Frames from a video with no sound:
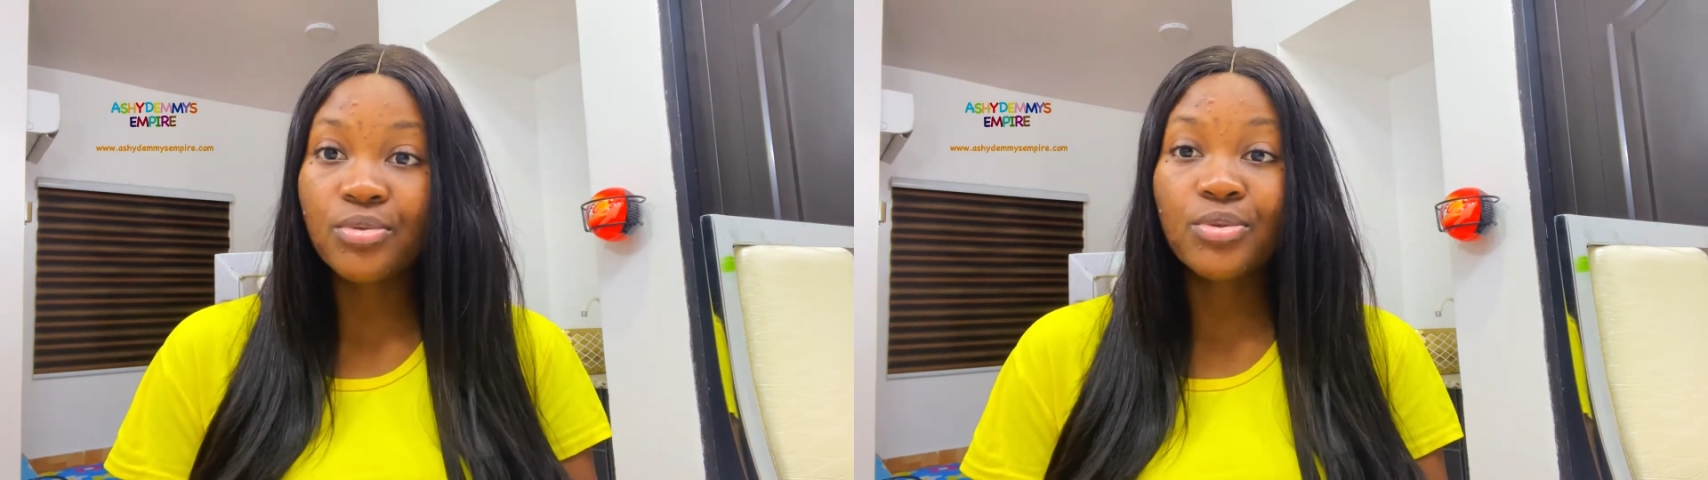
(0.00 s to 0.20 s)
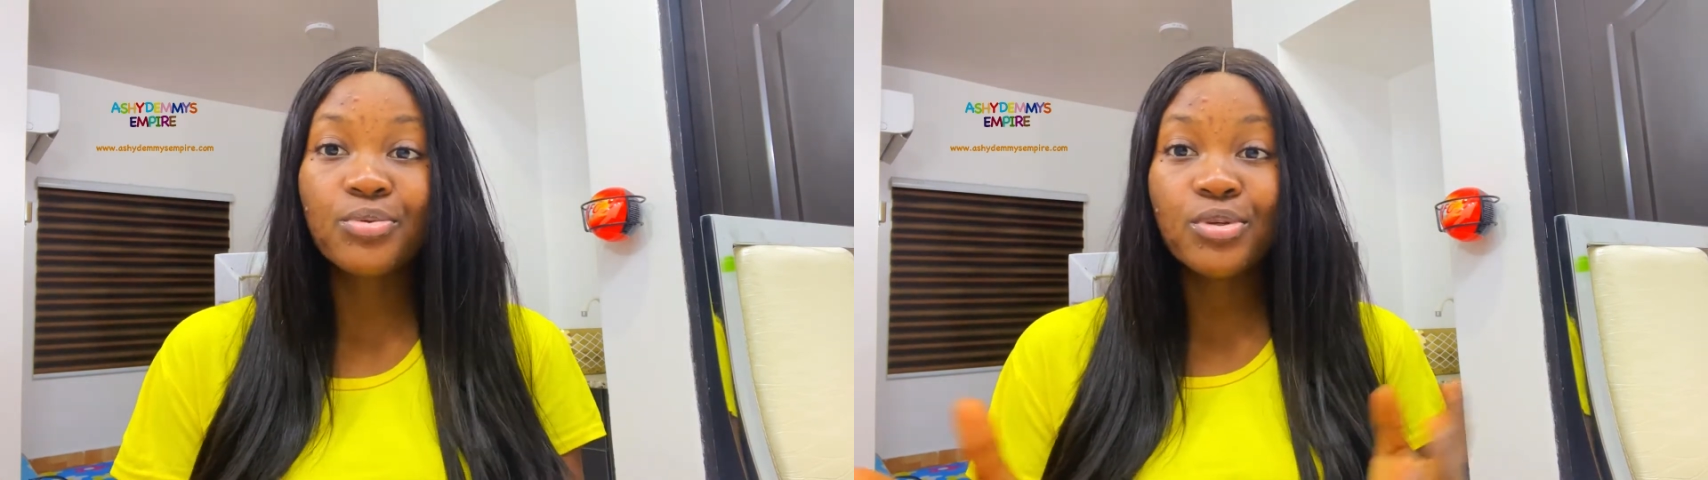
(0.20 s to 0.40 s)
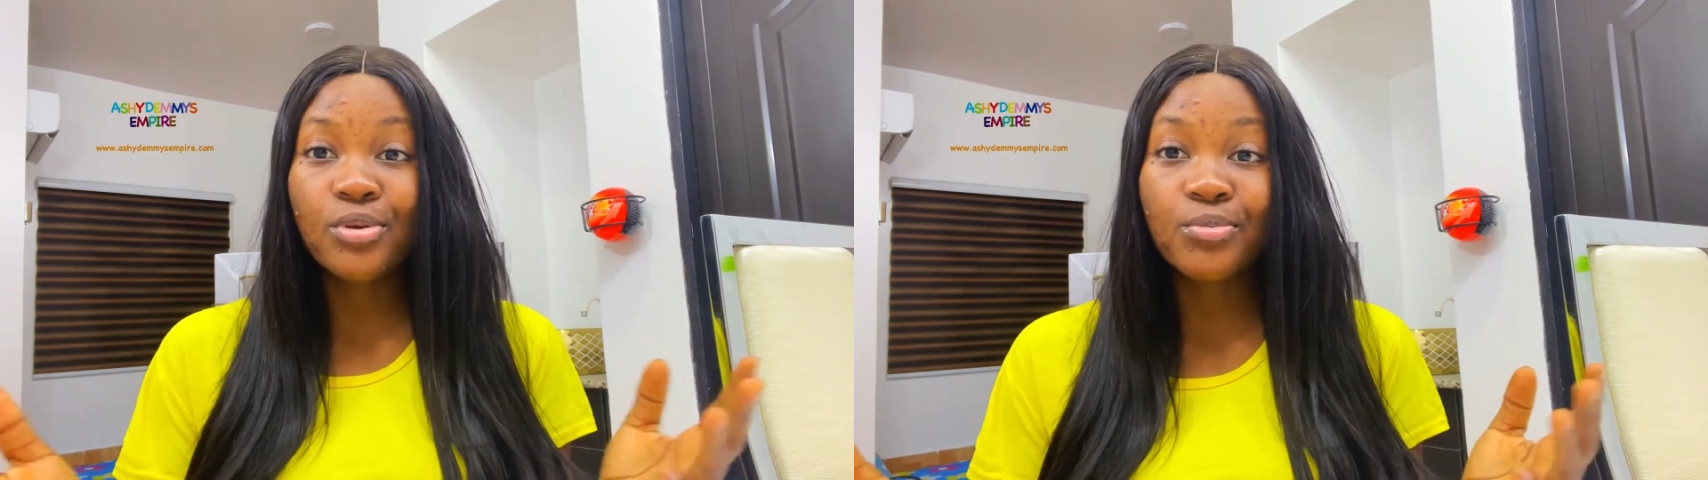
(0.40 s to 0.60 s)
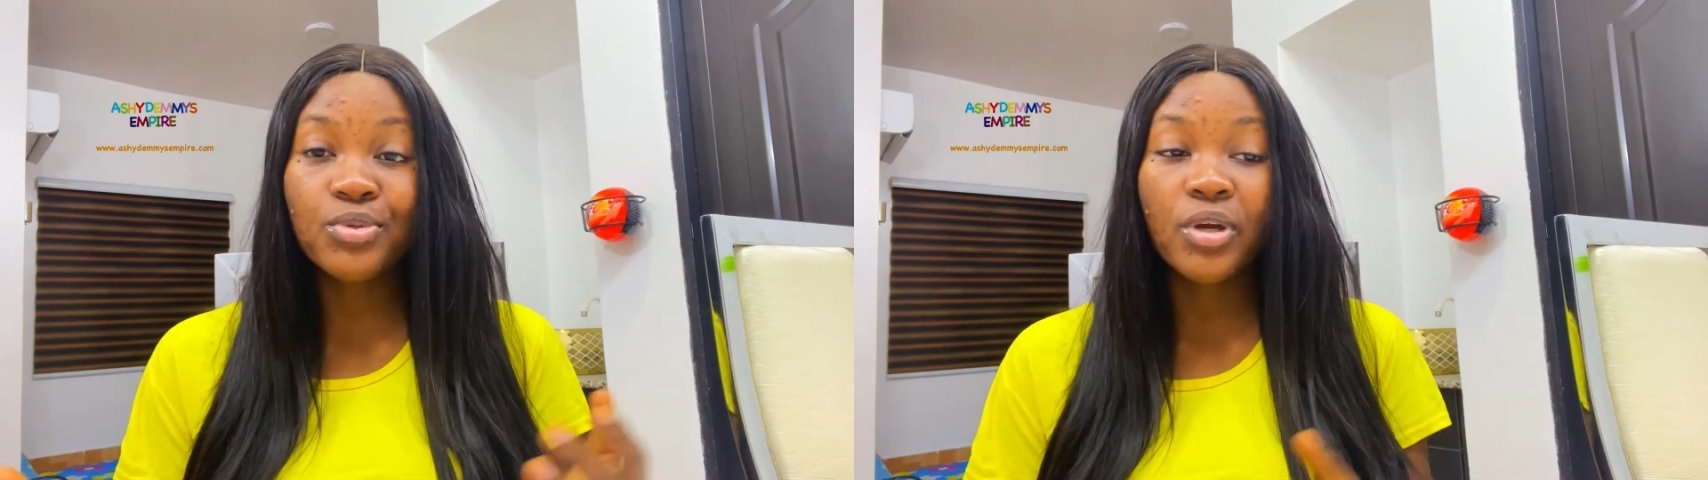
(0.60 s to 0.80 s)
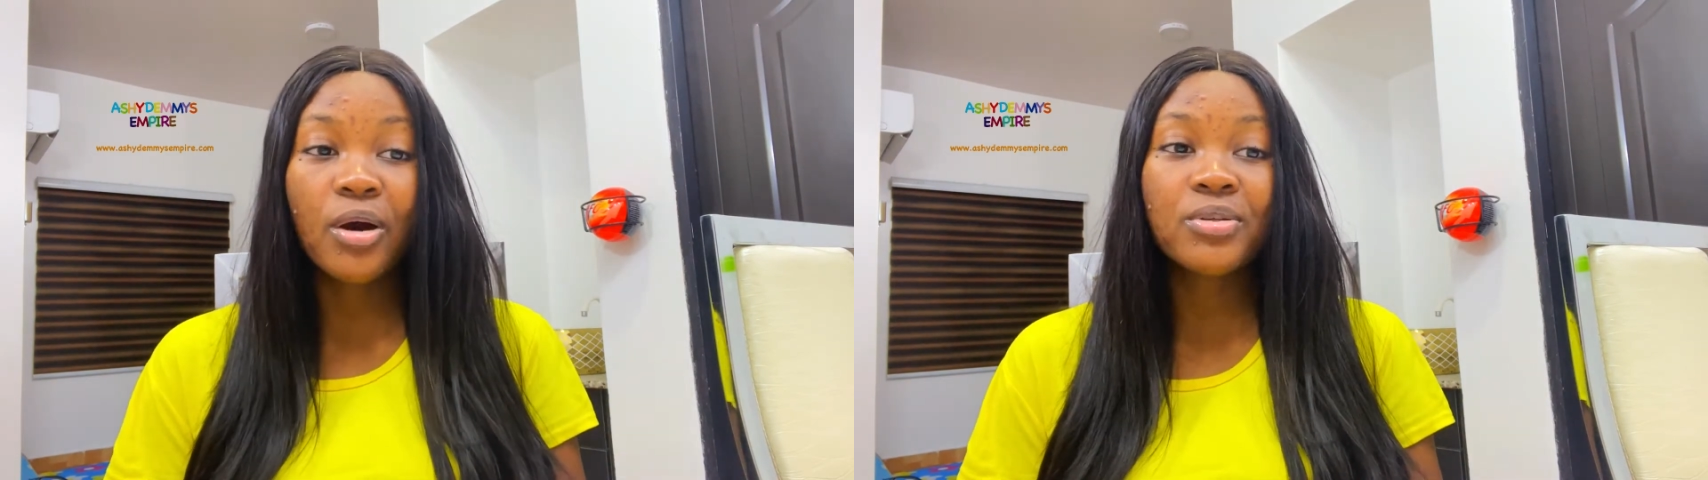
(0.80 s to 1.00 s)
school, they'll just come
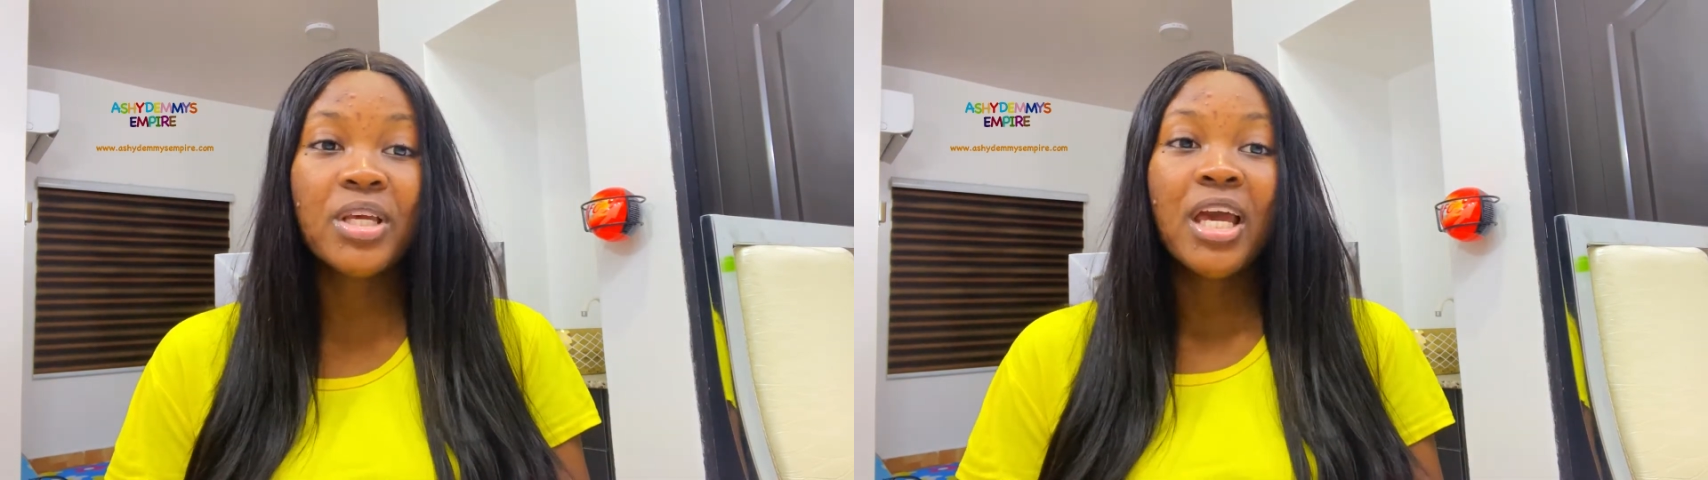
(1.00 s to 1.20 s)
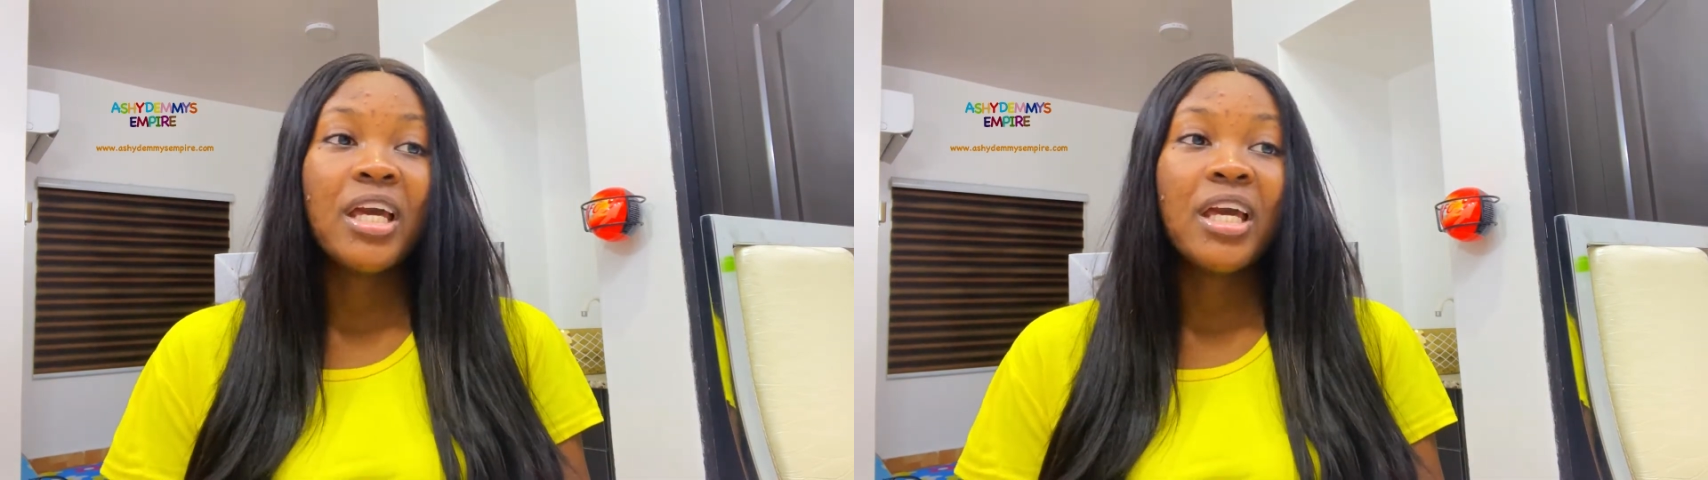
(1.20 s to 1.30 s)
to your house,